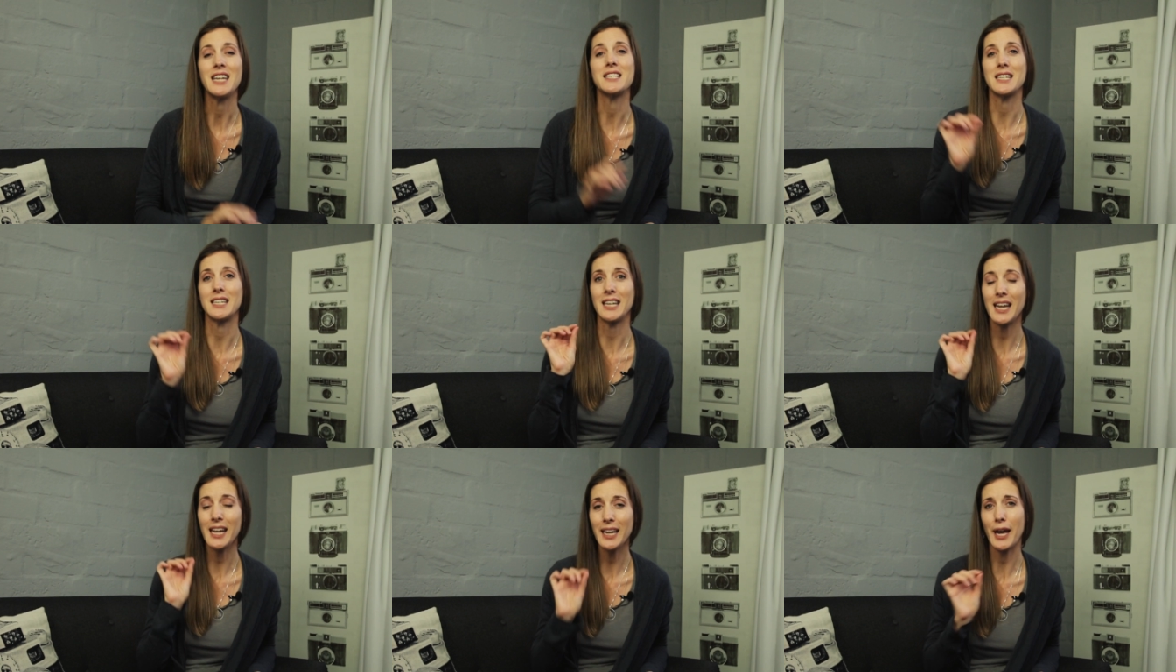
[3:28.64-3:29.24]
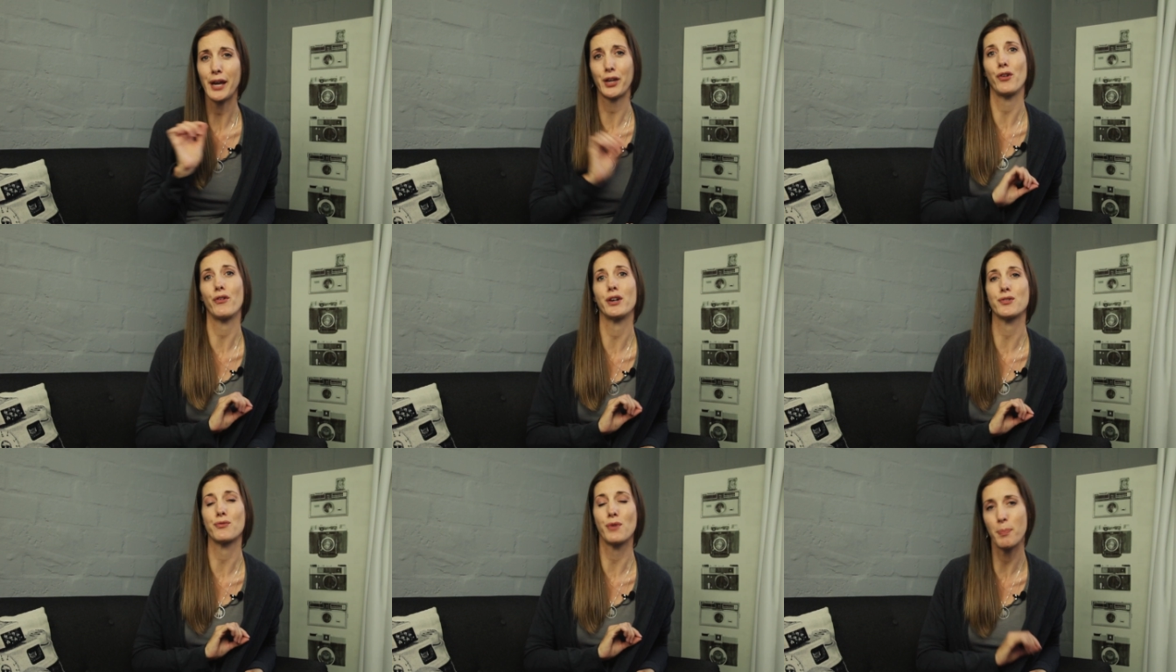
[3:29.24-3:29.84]
It's an
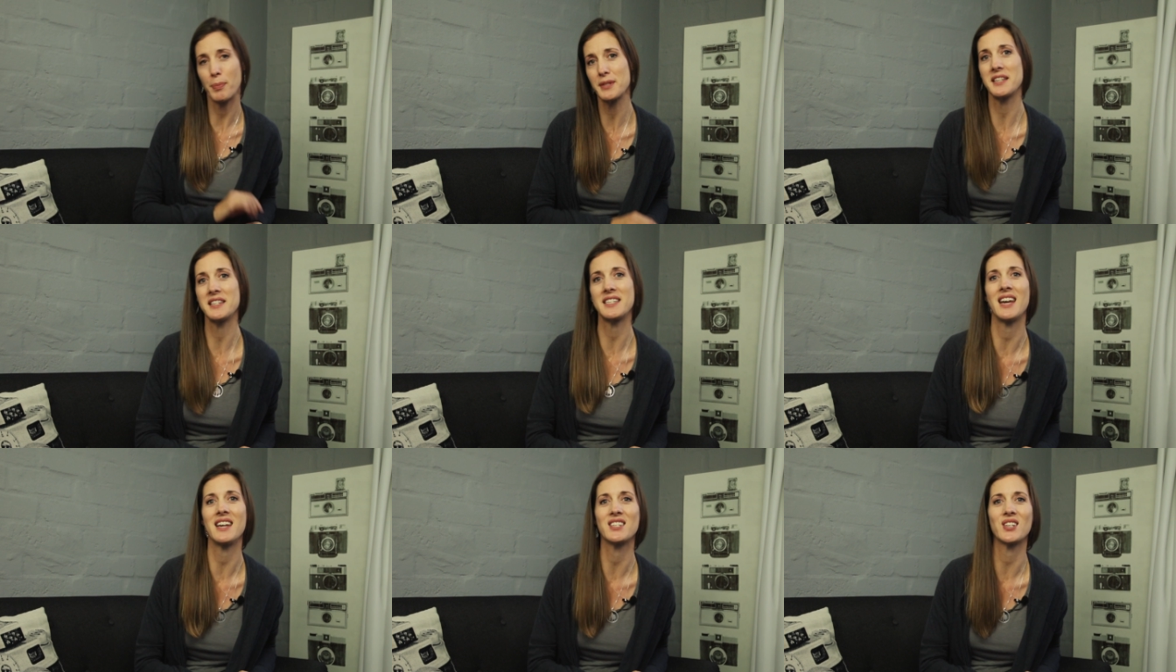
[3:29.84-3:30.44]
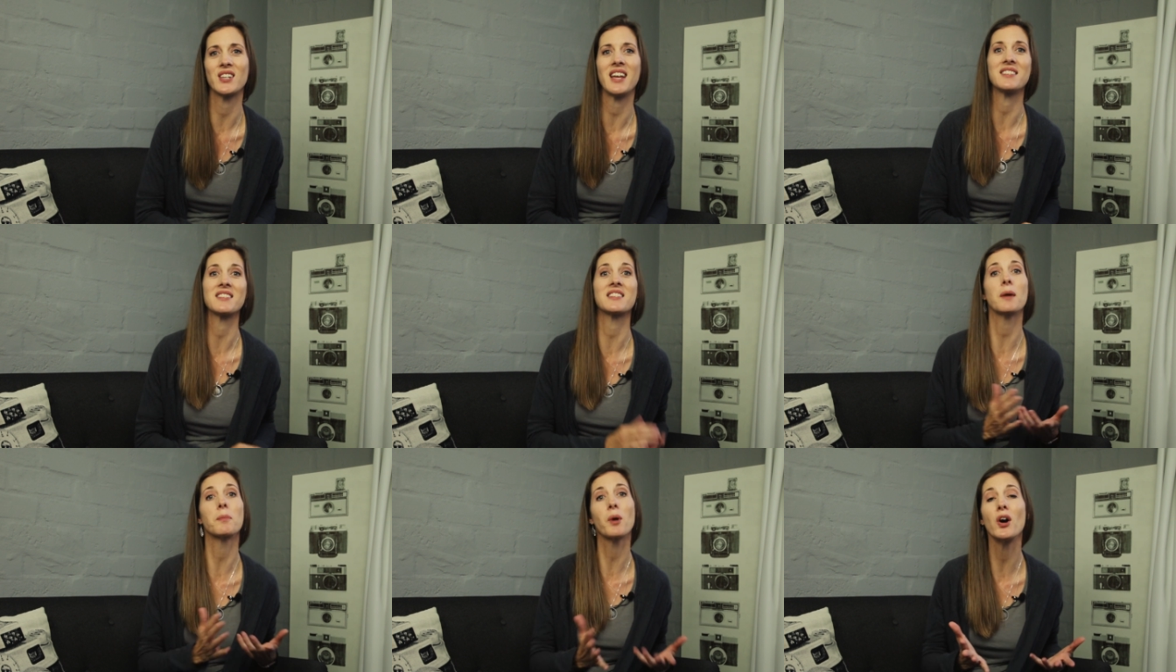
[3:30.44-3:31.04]
inaccurate representation, and
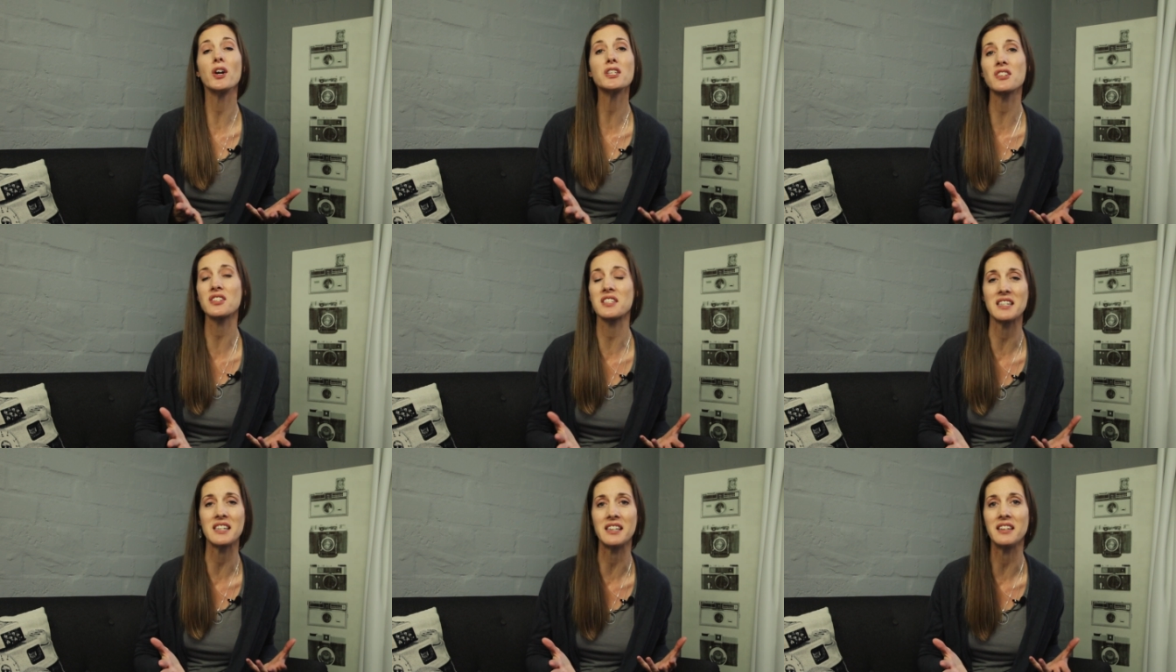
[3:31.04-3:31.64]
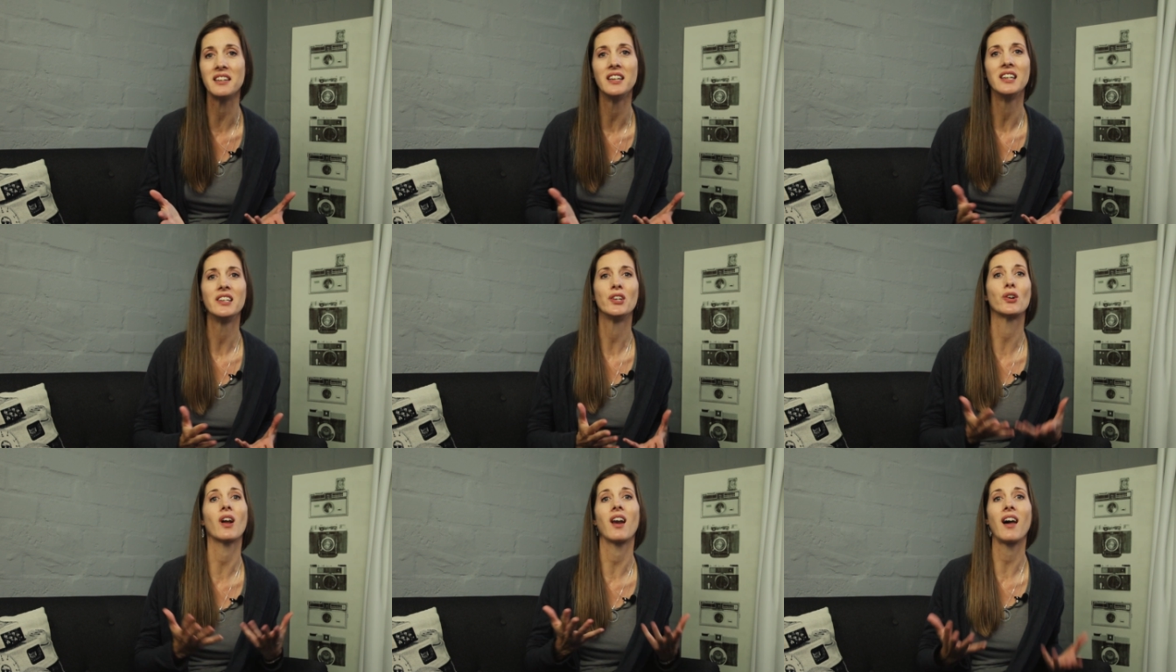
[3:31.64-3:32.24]
subconsciously
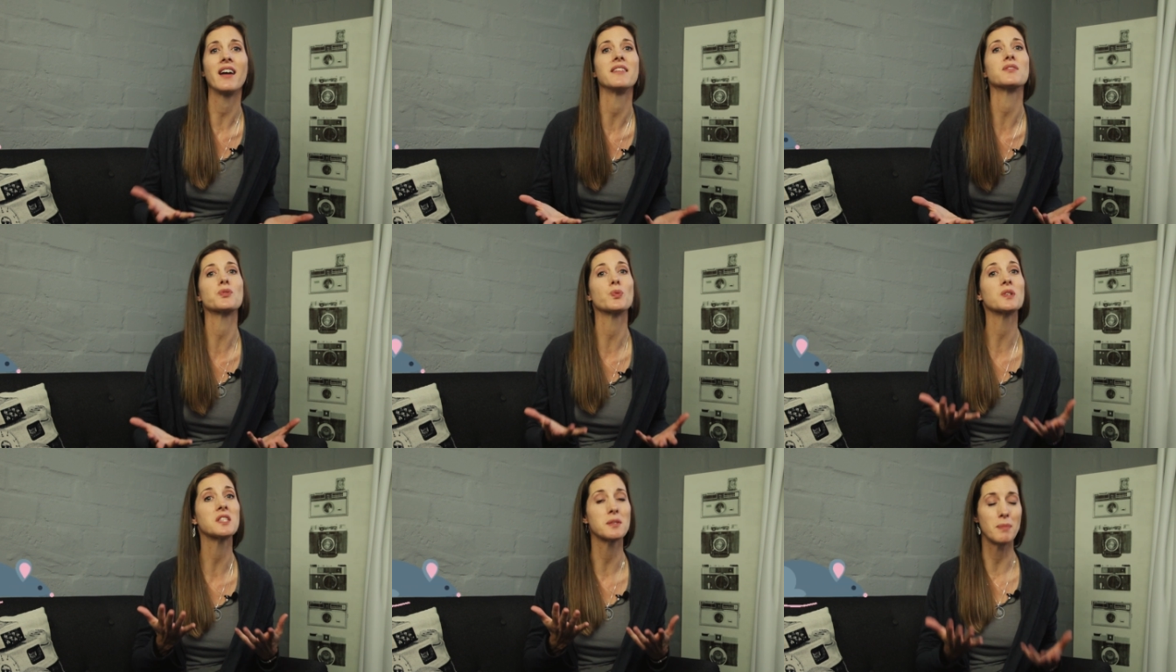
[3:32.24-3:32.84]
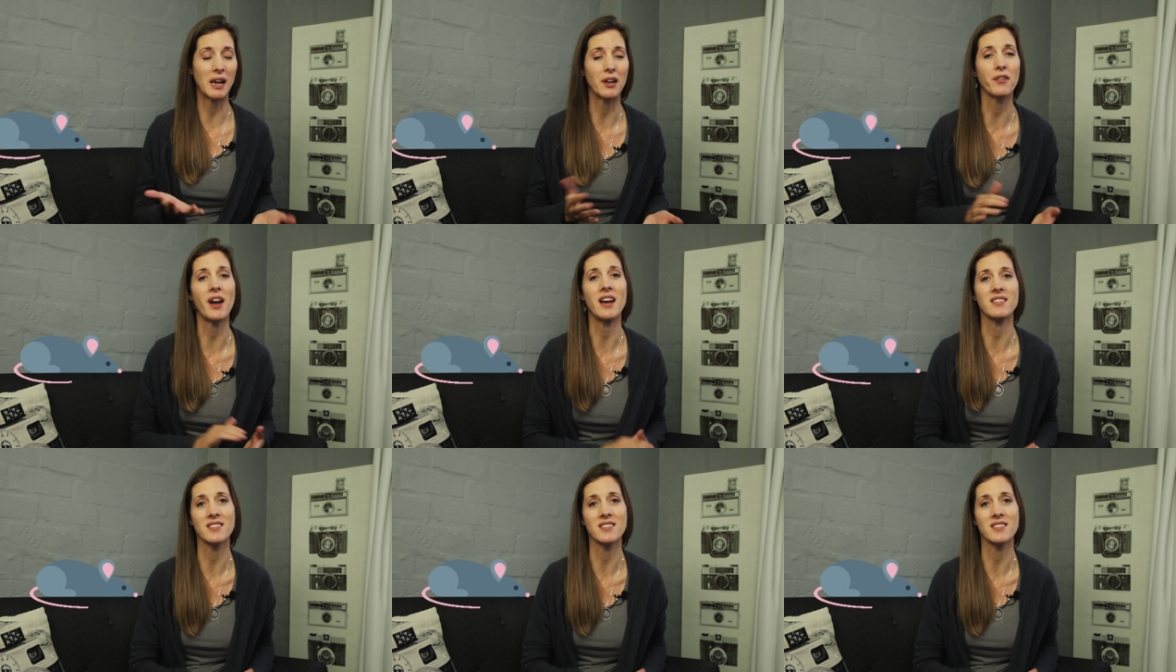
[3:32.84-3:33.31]
your clients will smell a rat.